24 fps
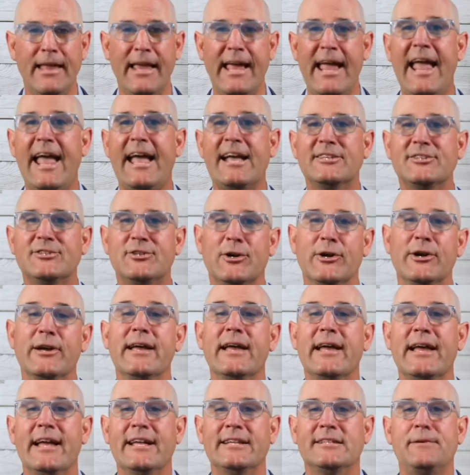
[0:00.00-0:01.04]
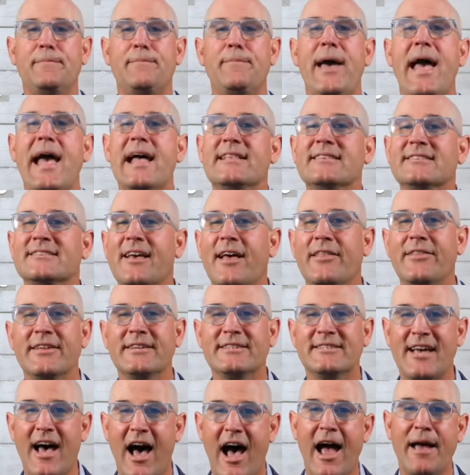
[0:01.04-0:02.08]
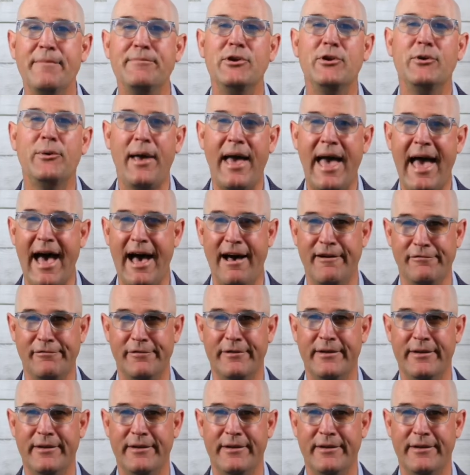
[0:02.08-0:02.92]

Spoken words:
Answer: it depends on the time you have.